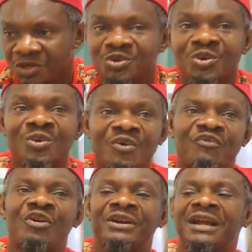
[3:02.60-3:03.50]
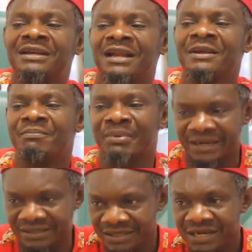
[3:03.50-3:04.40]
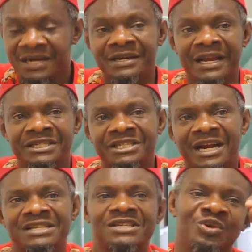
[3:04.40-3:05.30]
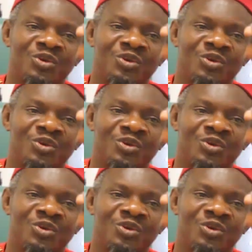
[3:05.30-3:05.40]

to look for their daily bread. Nigeria is a